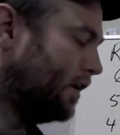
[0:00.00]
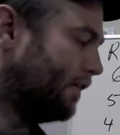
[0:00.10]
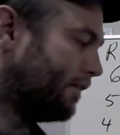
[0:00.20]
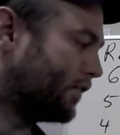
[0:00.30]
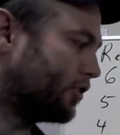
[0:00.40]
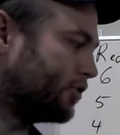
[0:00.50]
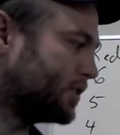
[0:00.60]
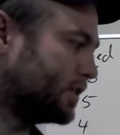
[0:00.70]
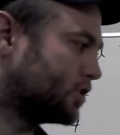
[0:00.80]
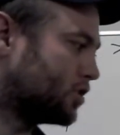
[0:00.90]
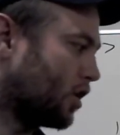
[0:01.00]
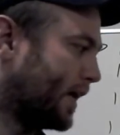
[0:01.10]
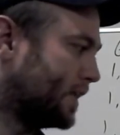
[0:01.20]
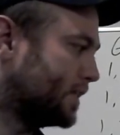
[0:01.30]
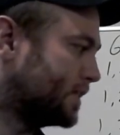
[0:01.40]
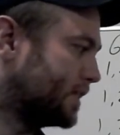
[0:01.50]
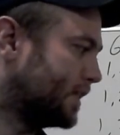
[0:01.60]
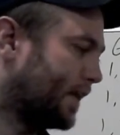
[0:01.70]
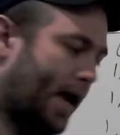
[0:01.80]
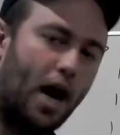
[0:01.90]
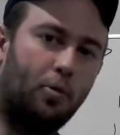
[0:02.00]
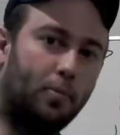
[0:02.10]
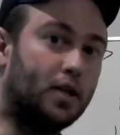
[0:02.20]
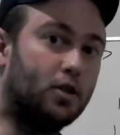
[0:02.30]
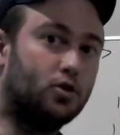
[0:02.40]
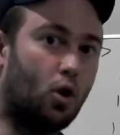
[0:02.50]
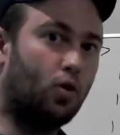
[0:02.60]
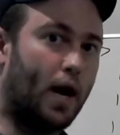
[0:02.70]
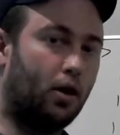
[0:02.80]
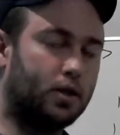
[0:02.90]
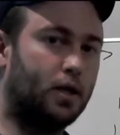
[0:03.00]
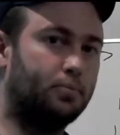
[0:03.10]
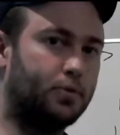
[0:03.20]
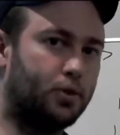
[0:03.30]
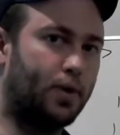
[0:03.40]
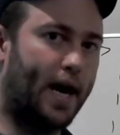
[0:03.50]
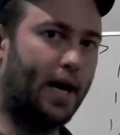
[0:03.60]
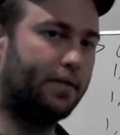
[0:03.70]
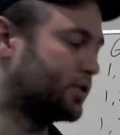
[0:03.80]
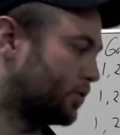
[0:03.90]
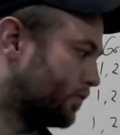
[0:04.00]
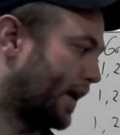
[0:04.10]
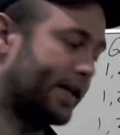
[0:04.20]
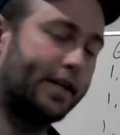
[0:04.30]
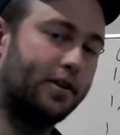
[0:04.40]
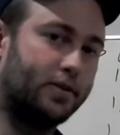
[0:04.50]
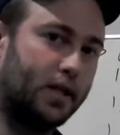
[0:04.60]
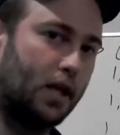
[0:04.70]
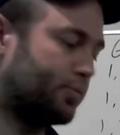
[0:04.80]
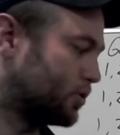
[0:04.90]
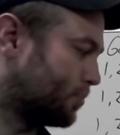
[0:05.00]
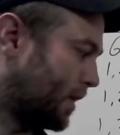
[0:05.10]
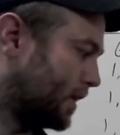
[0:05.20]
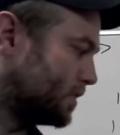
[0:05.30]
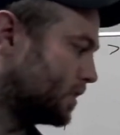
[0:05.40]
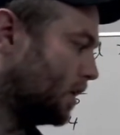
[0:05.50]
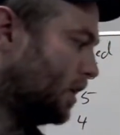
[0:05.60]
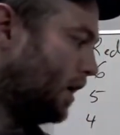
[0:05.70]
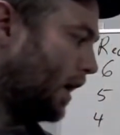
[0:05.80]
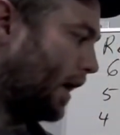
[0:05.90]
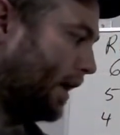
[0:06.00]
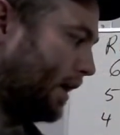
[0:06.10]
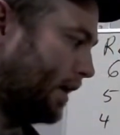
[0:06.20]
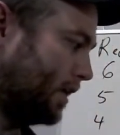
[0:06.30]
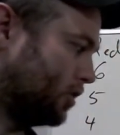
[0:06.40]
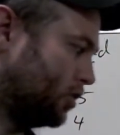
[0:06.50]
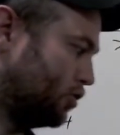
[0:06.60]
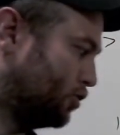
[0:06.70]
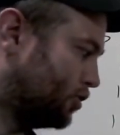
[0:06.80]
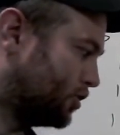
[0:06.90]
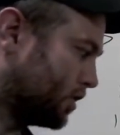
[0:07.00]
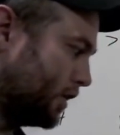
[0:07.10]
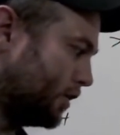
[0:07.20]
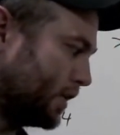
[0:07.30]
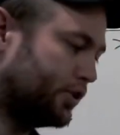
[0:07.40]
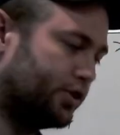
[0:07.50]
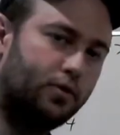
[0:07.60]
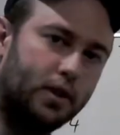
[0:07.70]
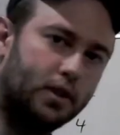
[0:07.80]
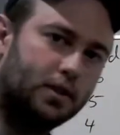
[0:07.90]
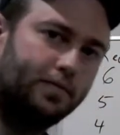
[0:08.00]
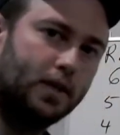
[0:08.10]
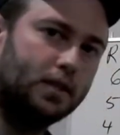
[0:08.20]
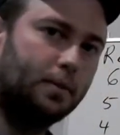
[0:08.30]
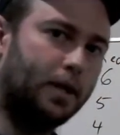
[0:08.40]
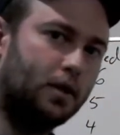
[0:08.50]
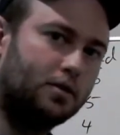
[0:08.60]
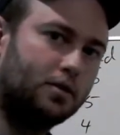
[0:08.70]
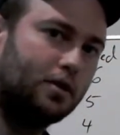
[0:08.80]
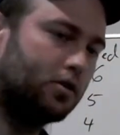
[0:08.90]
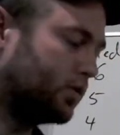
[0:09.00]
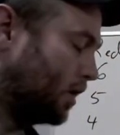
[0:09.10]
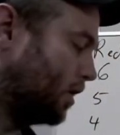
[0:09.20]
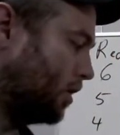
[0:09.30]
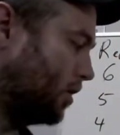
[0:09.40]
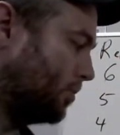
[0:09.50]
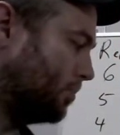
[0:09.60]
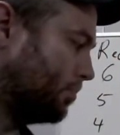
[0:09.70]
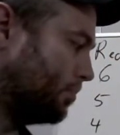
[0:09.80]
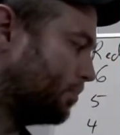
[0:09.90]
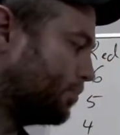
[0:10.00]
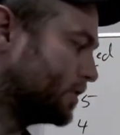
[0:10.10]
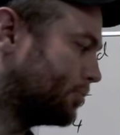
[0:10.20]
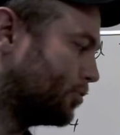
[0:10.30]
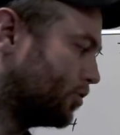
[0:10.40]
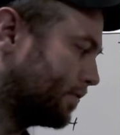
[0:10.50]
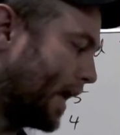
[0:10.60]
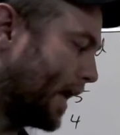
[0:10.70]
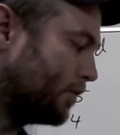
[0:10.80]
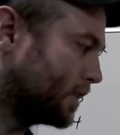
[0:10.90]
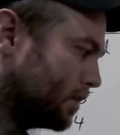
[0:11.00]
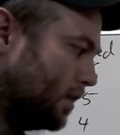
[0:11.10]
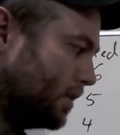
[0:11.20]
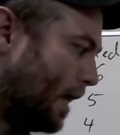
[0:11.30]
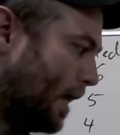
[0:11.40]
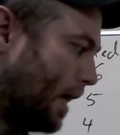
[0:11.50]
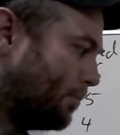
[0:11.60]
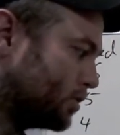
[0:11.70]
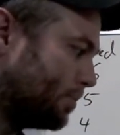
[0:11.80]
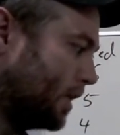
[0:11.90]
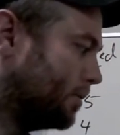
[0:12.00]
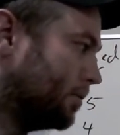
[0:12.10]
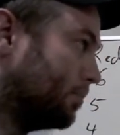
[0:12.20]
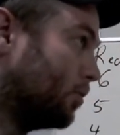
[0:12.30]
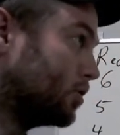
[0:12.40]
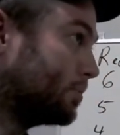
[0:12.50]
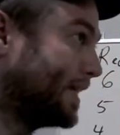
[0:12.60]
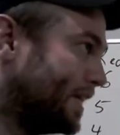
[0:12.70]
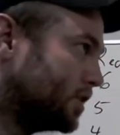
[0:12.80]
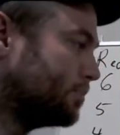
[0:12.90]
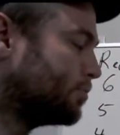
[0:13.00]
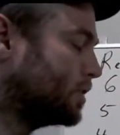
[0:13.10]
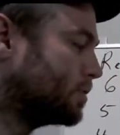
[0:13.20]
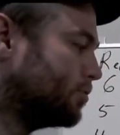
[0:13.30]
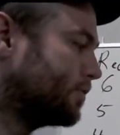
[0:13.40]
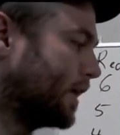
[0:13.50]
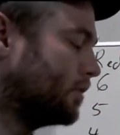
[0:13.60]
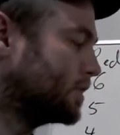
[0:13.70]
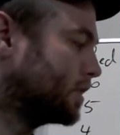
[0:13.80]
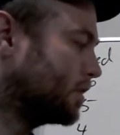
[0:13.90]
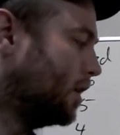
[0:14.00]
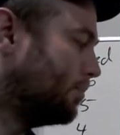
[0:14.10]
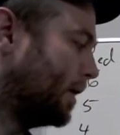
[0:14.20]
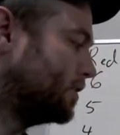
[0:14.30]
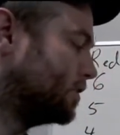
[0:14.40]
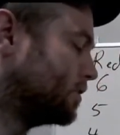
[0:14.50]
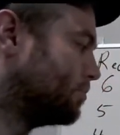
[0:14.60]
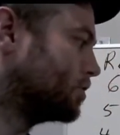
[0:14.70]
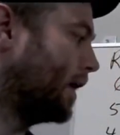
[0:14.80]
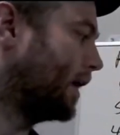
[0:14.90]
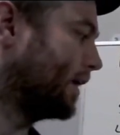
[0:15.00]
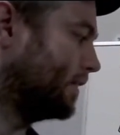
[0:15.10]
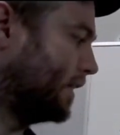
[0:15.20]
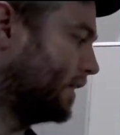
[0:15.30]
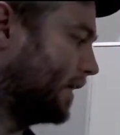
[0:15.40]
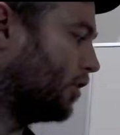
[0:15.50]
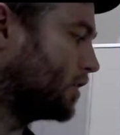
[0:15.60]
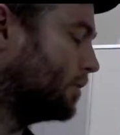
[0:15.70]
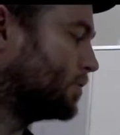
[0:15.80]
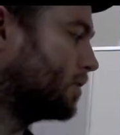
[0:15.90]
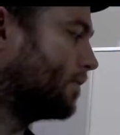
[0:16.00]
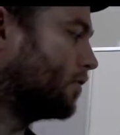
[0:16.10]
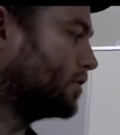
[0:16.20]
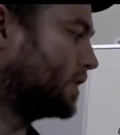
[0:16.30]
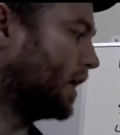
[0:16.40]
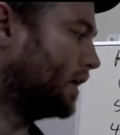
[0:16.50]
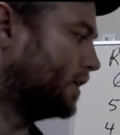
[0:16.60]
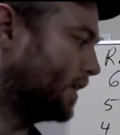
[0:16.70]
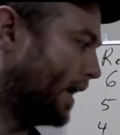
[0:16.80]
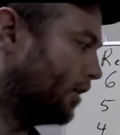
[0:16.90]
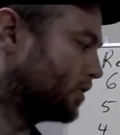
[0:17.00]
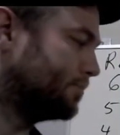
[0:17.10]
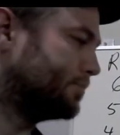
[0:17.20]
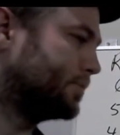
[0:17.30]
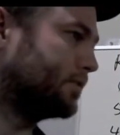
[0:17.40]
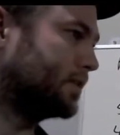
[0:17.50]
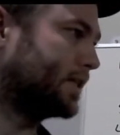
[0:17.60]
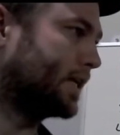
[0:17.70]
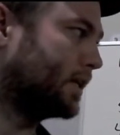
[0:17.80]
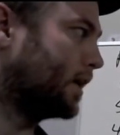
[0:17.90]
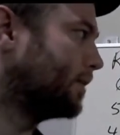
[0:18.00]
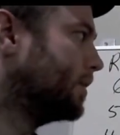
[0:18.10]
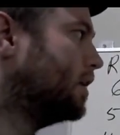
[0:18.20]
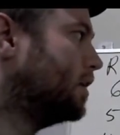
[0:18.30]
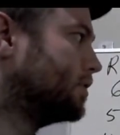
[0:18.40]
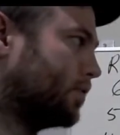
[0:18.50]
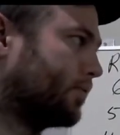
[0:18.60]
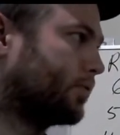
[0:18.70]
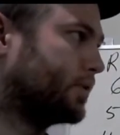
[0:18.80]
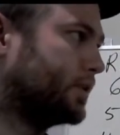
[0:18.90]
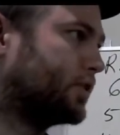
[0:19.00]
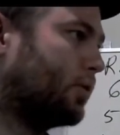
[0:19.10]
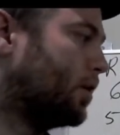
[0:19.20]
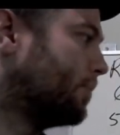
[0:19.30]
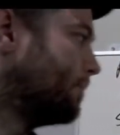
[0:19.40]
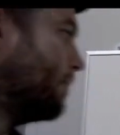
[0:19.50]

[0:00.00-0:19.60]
First, it's try to see how many total outcomes you have, so finding your sample space. And usually you can do this fundamental principle of counting, that multiplication principle of counting, by just multiplying the outcomes of the first die and the outcomes of the second die, so forth and so on.